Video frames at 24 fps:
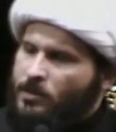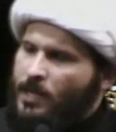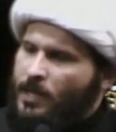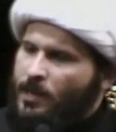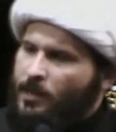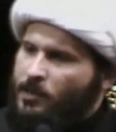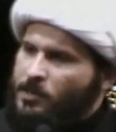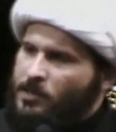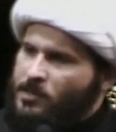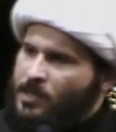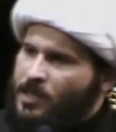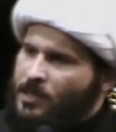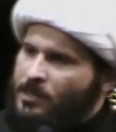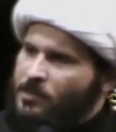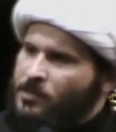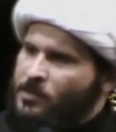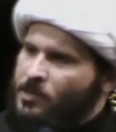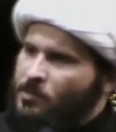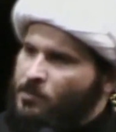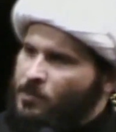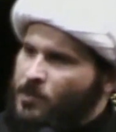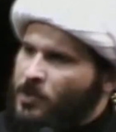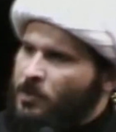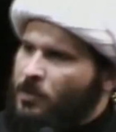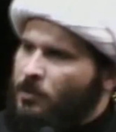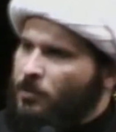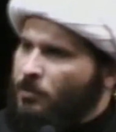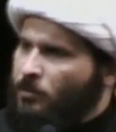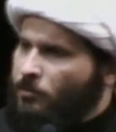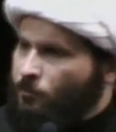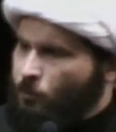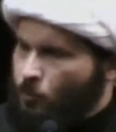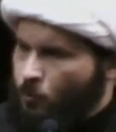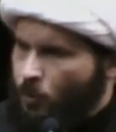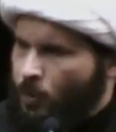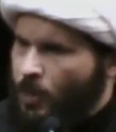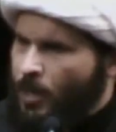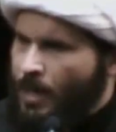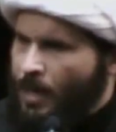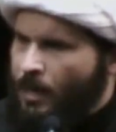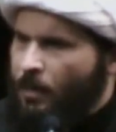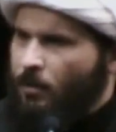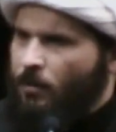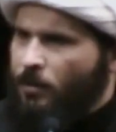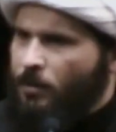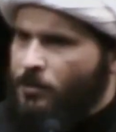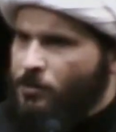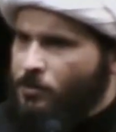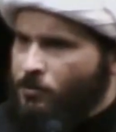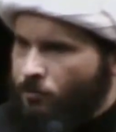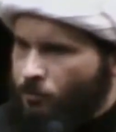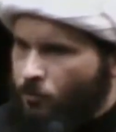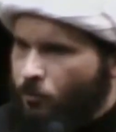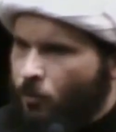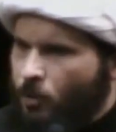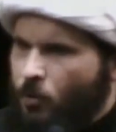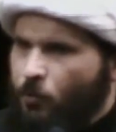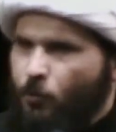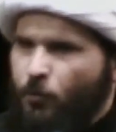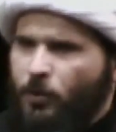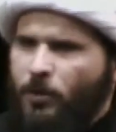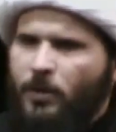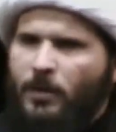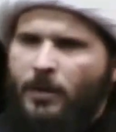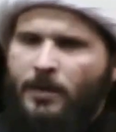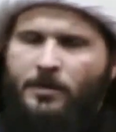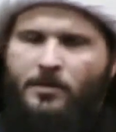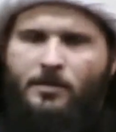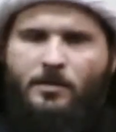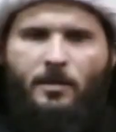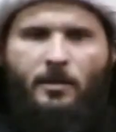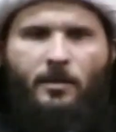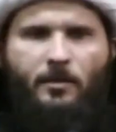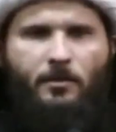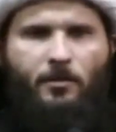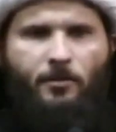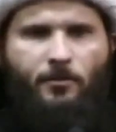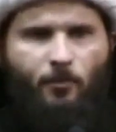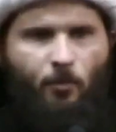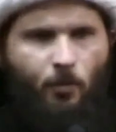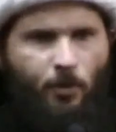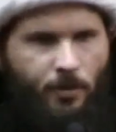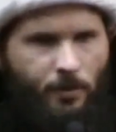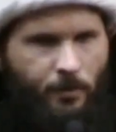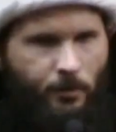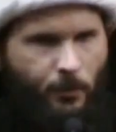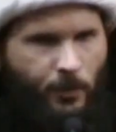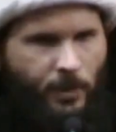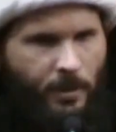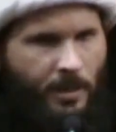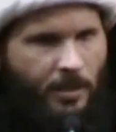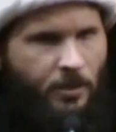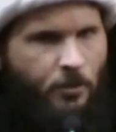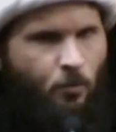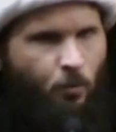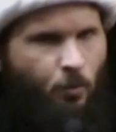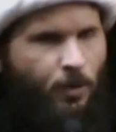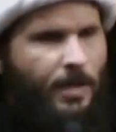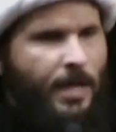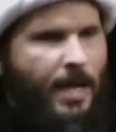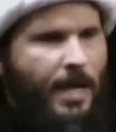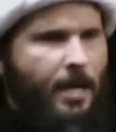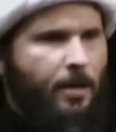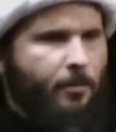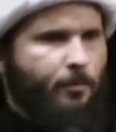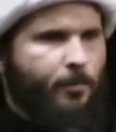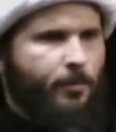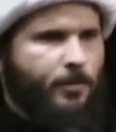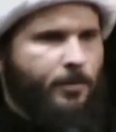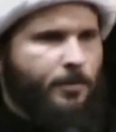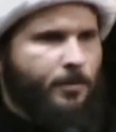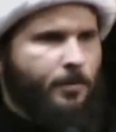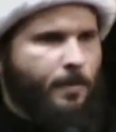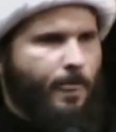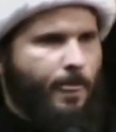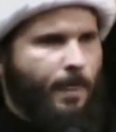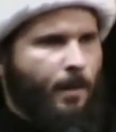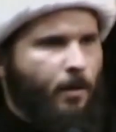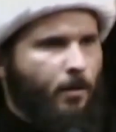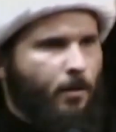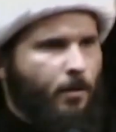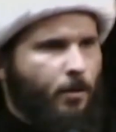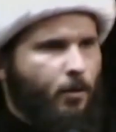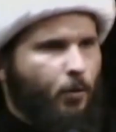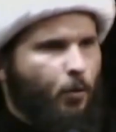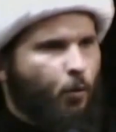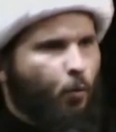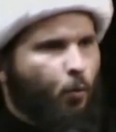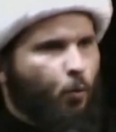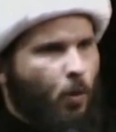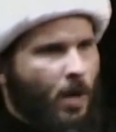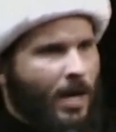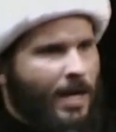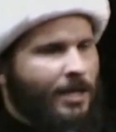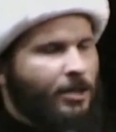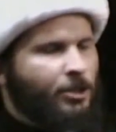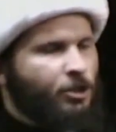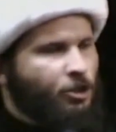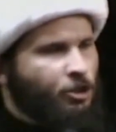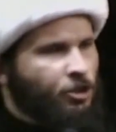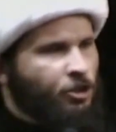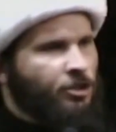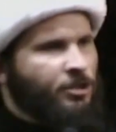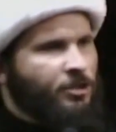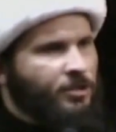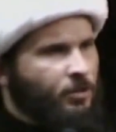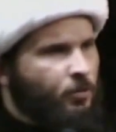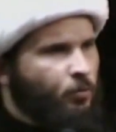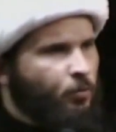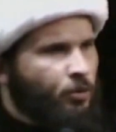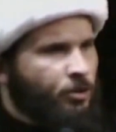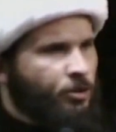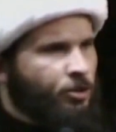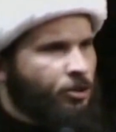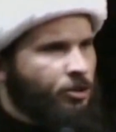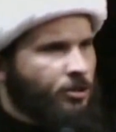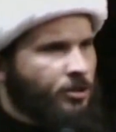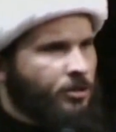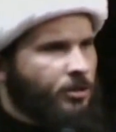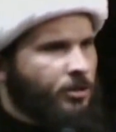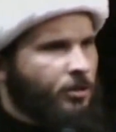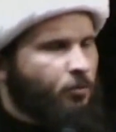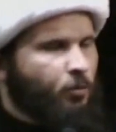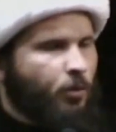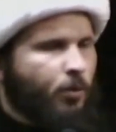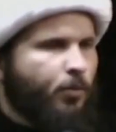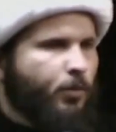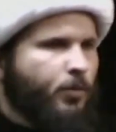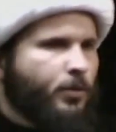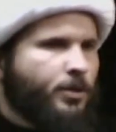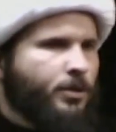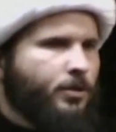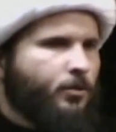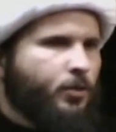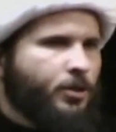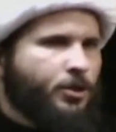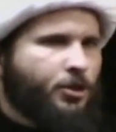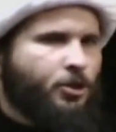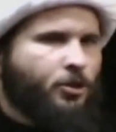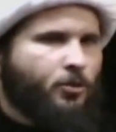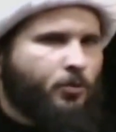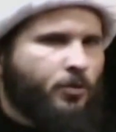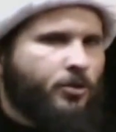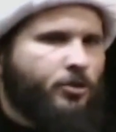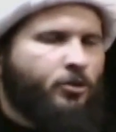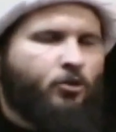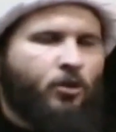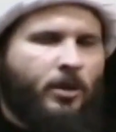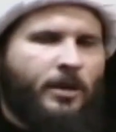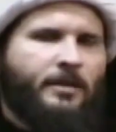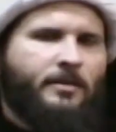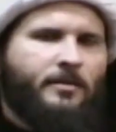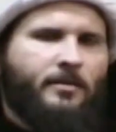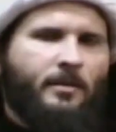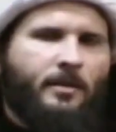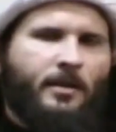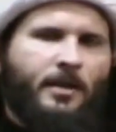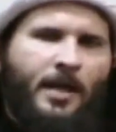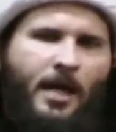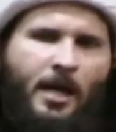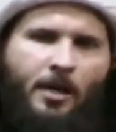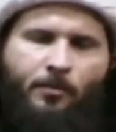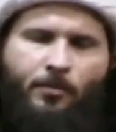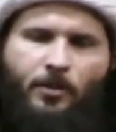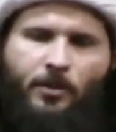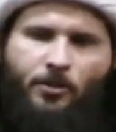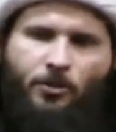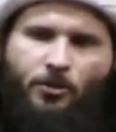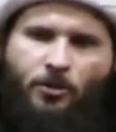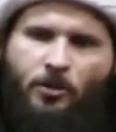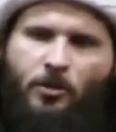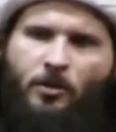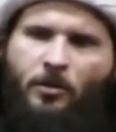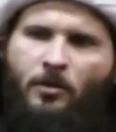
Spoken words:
Is that something, if we want to analyze it, if we want to realize that, if we want to realize what happened, why she did what she did, what she was trying to accomplish,